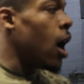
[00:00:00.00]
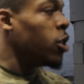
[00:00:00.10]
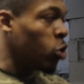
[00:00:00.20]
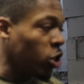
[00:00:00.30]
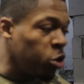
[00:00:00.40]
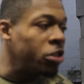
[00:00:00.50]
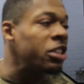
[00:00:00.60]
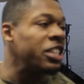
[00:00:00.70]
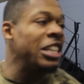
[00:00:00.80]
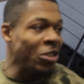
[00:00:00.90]
You got
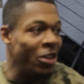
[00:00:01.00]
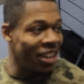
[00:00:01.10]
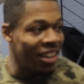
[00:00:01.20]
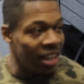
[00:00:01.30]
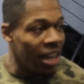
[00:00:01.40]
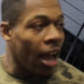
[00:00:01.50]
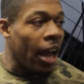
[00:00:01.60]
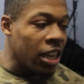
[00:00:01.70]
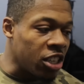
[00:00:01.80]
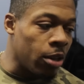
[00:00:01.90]
260 in you.
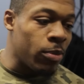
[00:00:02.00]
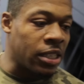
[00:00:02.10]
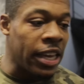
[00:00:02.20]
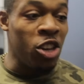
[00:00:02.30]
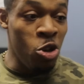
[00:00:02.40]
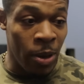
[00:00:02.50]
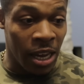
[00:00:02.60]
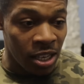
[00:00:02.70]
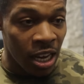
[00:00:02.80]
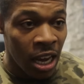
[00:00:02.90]
It's the mistake you
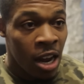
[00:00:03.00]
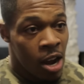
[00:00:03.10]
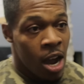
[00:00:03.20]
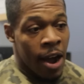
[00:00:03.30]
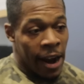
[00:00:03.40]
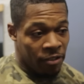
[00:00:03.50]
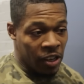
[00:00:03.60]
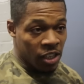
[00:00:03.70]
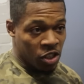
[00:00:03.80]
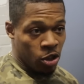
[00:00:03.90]
made, I
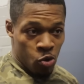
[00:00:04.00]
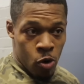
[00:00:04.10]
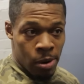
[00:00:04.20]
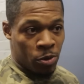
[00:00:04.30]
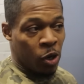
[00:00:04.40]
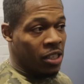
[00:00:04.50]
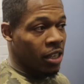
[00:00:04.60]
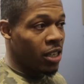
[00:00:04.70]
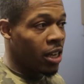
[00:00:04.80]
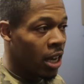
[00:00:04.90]
think it's the warm-up
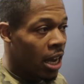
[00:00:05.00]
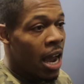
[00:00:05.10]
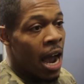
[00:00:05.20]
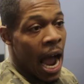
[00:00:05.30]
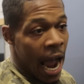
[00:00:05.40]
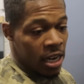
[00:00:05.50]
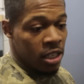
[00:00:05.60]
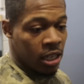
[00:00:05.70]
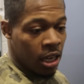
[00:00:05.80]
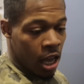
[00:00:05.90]
traces and